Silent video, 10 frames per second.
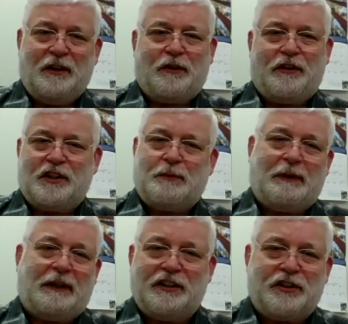or they're
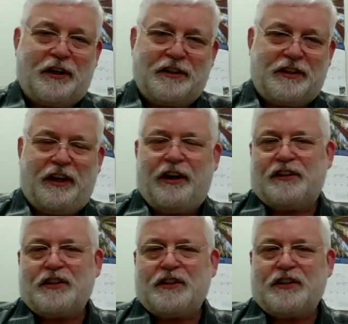spilling sugars in the urine.